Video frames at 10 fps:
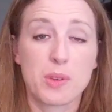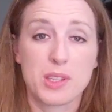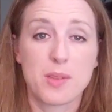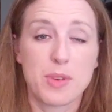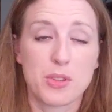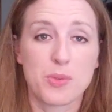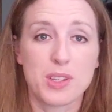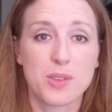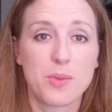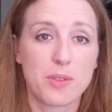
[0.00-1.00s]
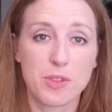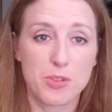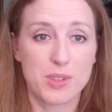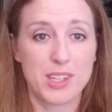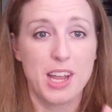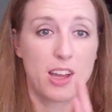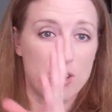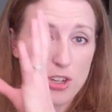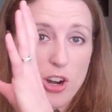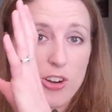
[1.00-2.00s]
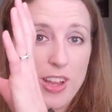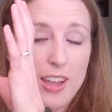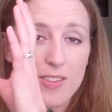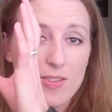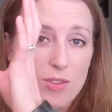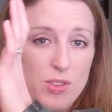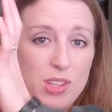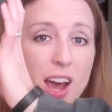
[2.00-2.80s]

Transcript: Shark Week was the most recent one, which was a shark